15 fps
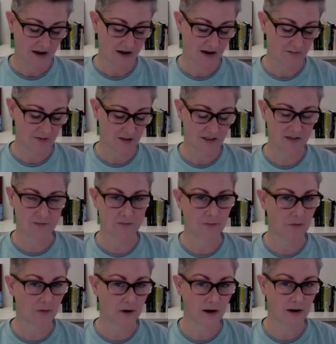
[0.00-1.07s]
I'm just
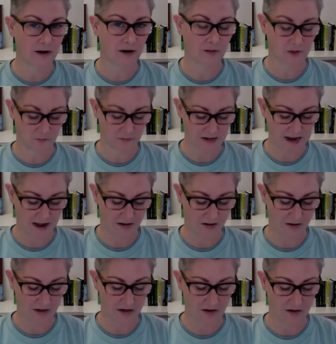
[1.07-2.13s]
pointing out the
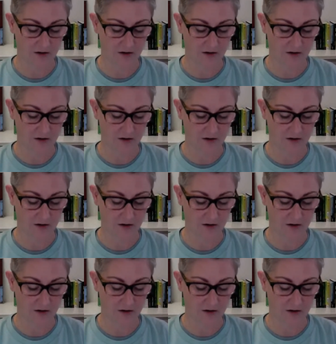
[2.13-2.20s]
reality.